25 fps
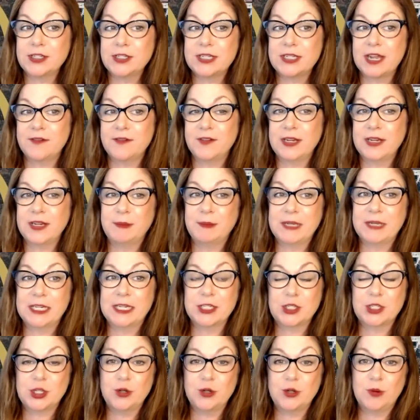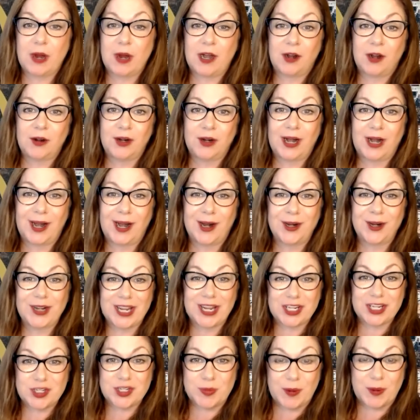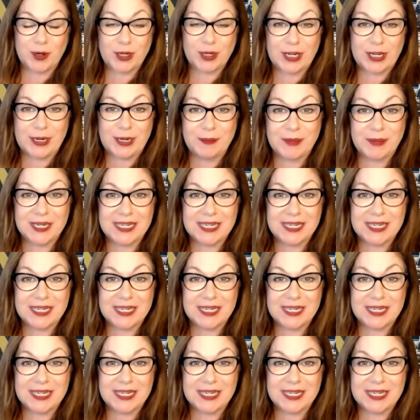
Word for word: Stephanie, because you are our next Marketing